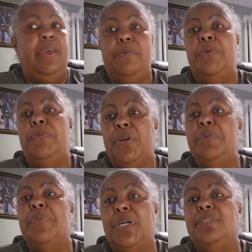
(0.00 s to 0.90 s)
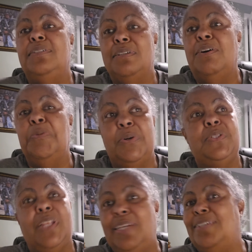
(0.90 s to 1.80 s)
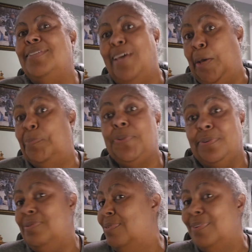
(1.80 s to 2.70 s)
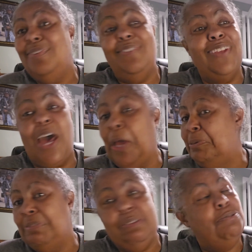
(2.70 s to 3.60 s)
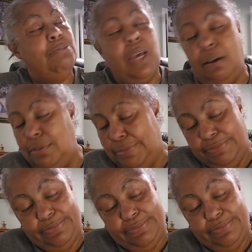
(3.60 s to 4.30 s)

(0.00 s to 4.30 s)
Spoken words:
They were pretty much almost like steps. No.